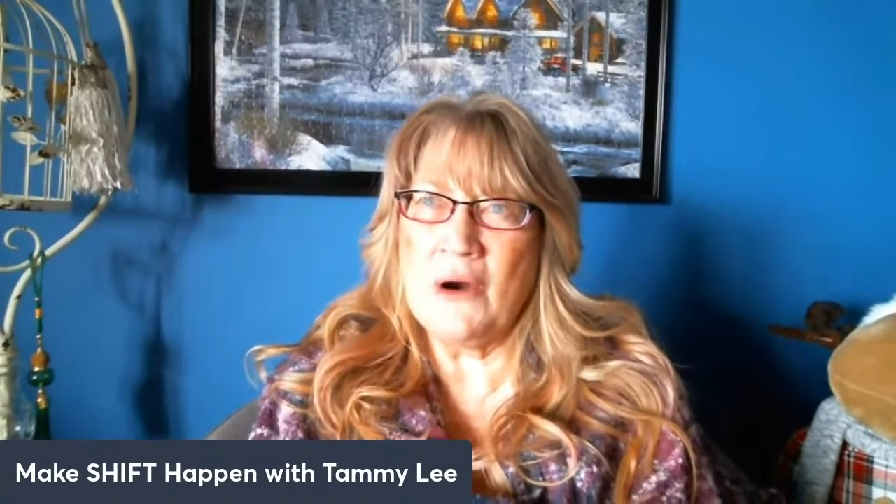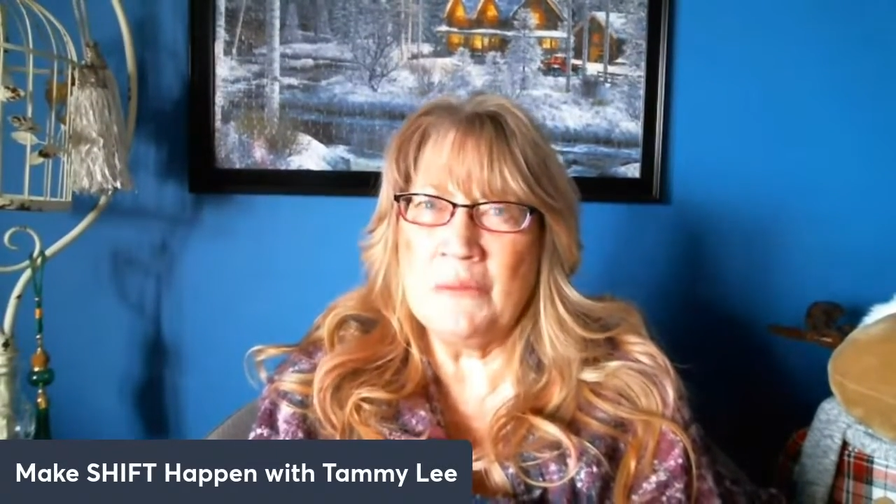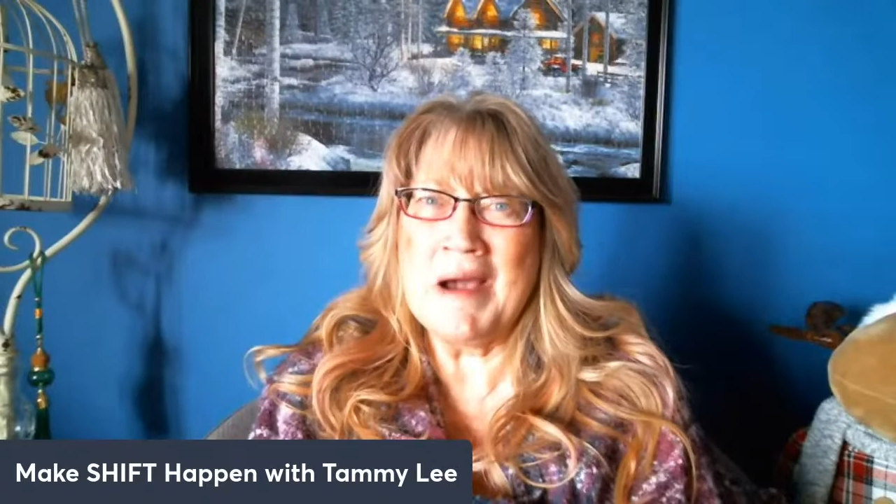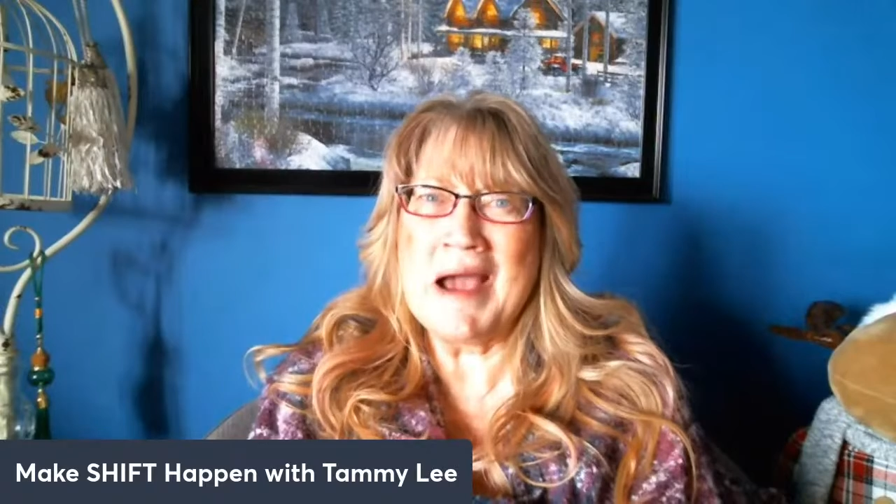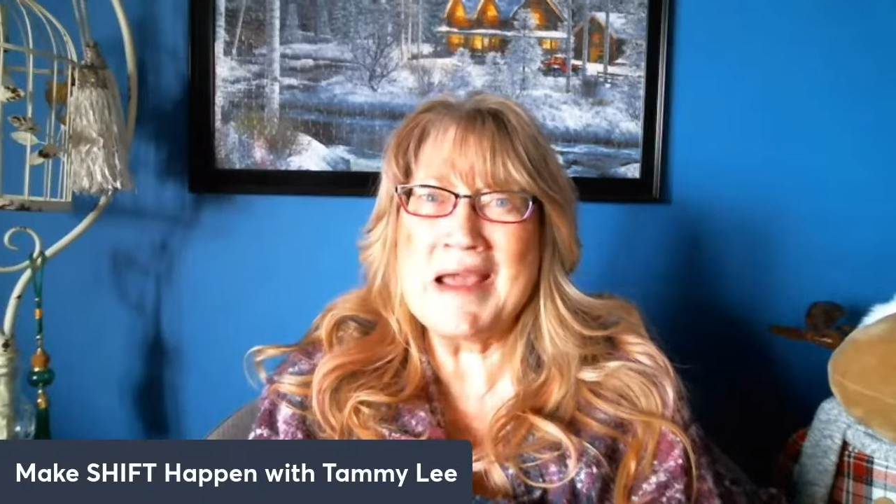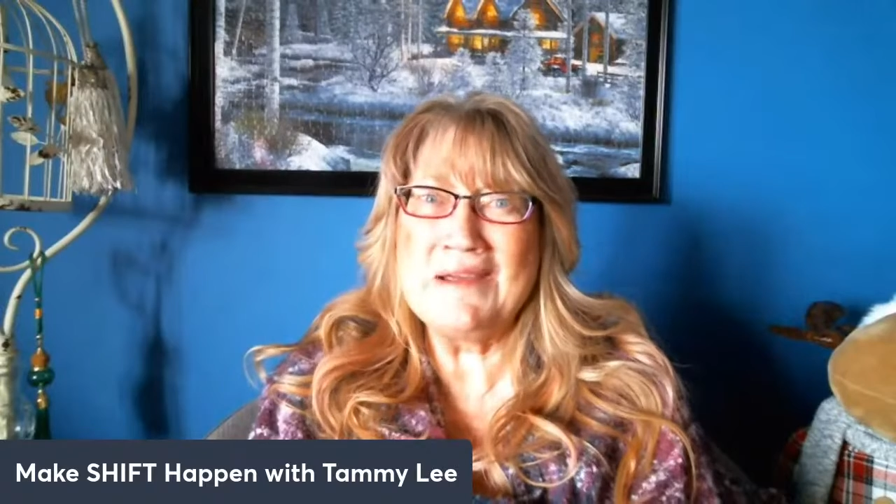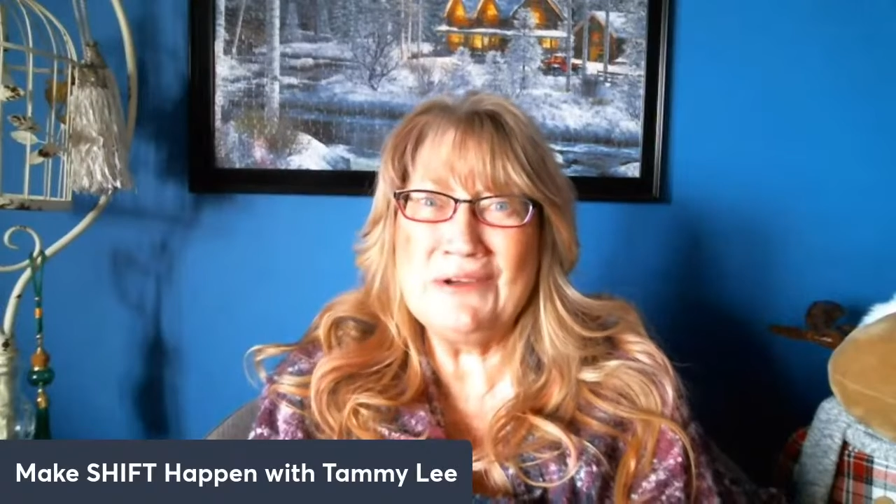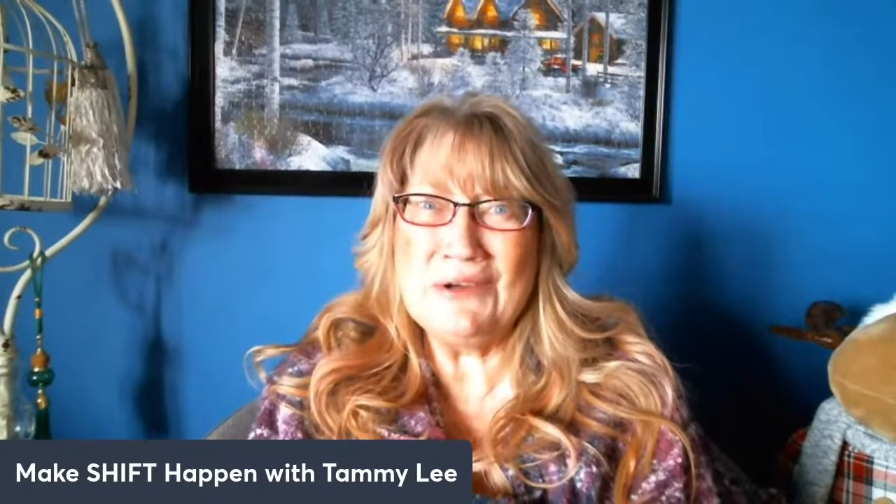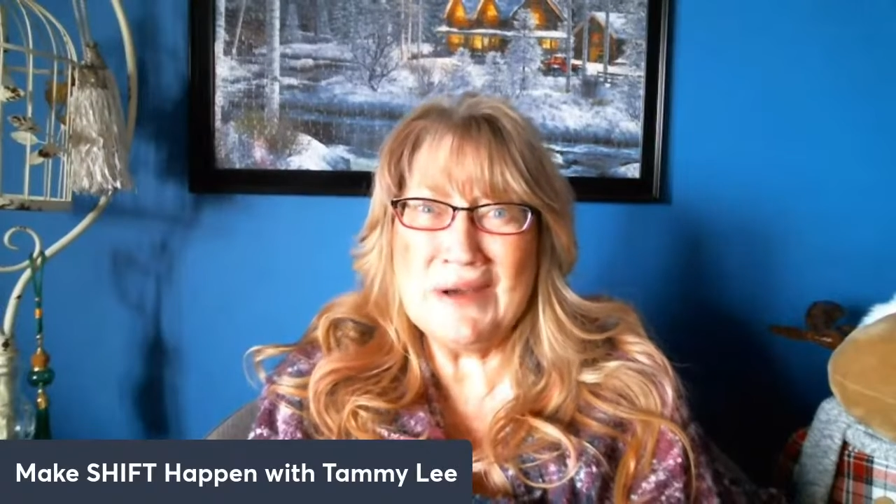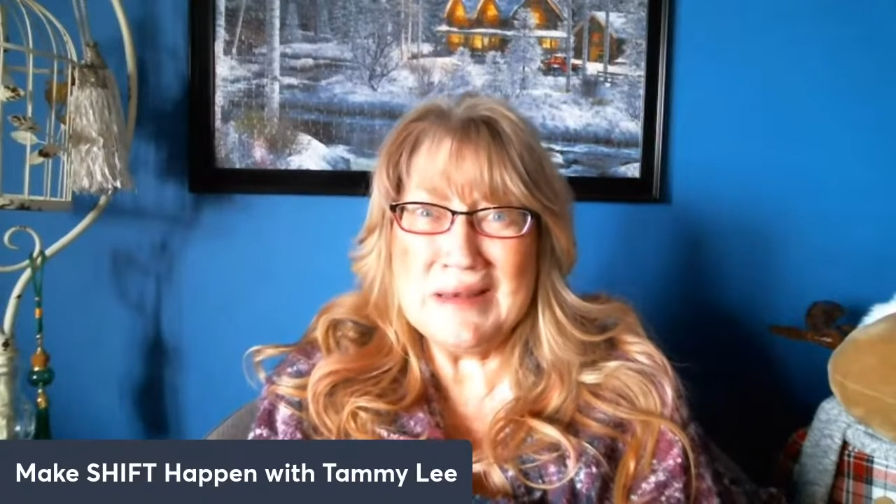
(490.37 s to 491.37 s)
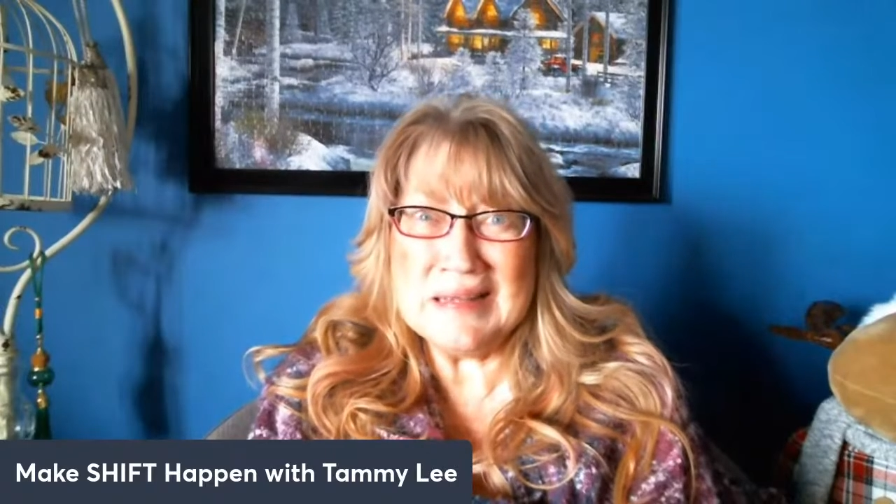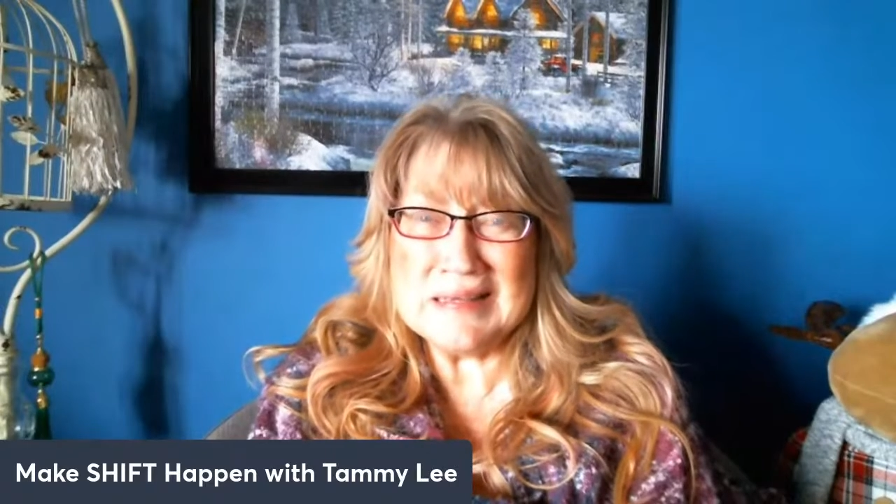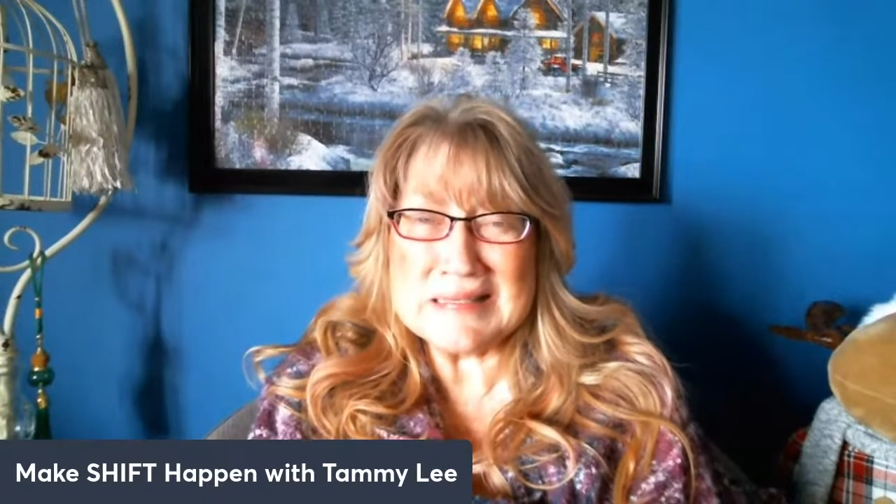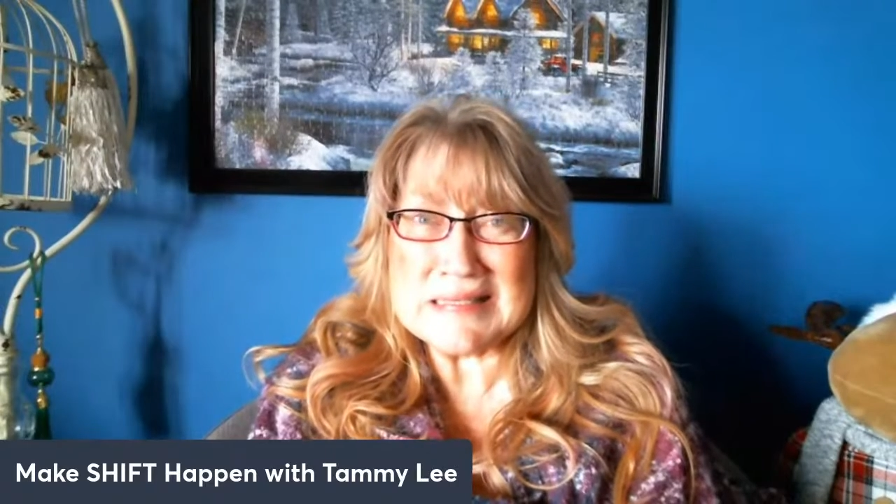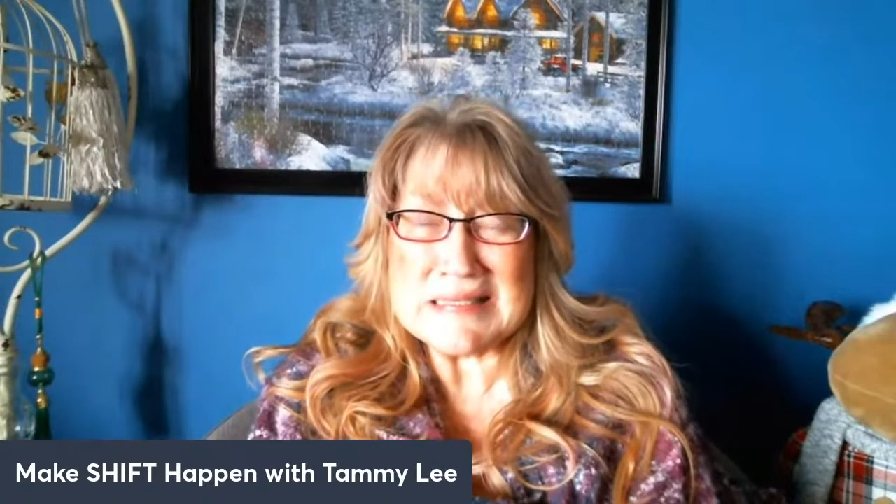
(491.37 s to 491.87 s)
oh my
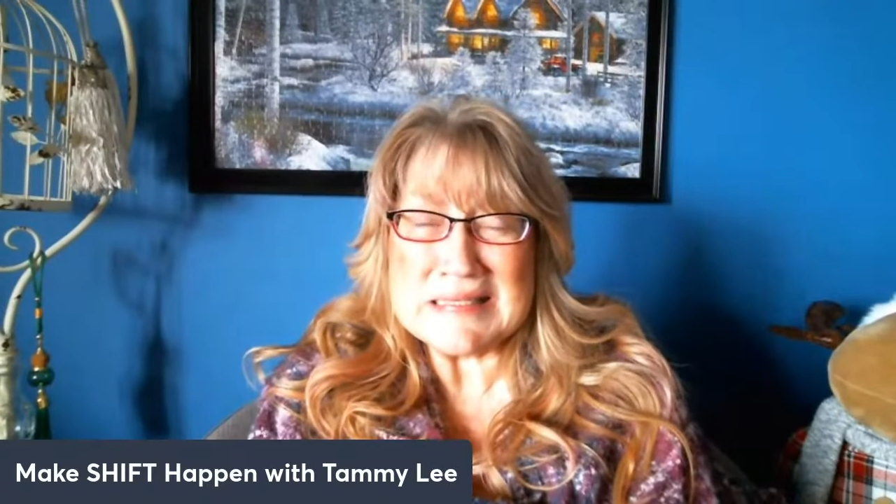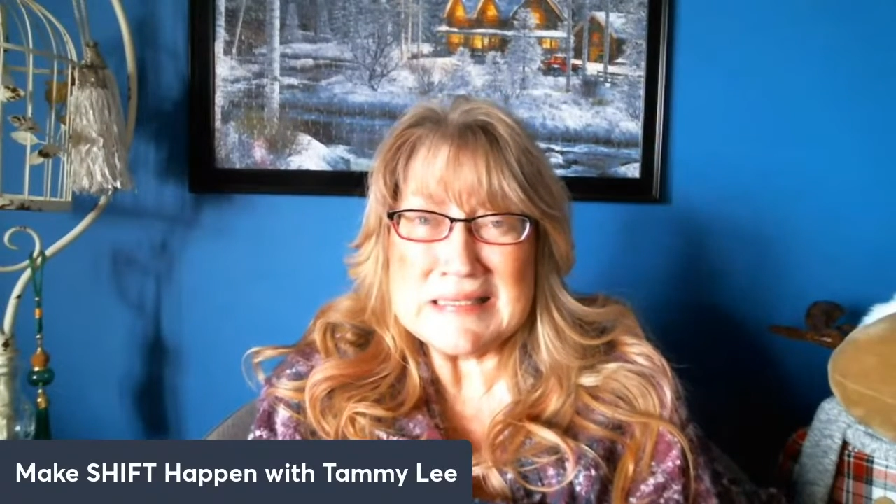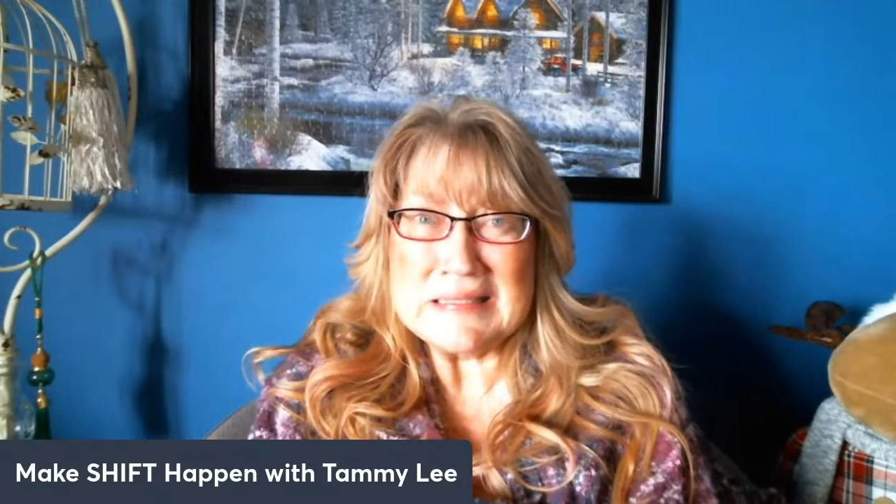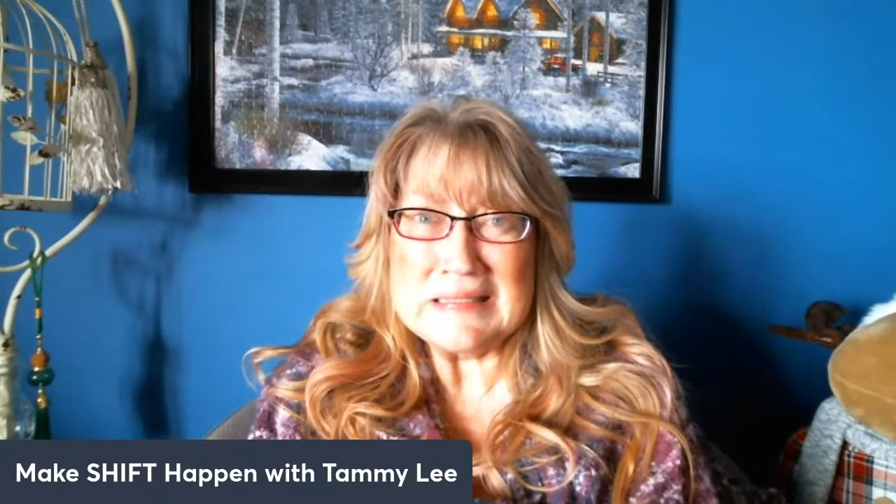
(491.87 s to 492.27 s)
goodness,